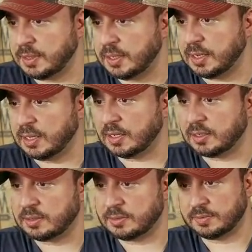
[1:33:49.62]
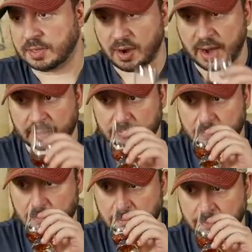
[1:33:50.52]
all right.
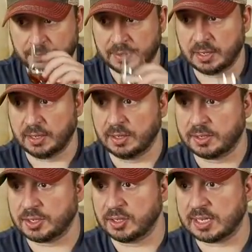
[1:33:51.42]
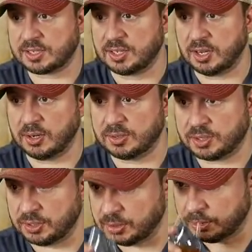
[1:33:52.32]
So let's go
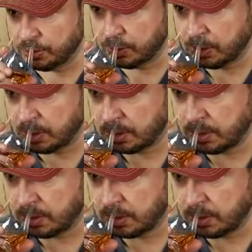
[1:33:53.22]
to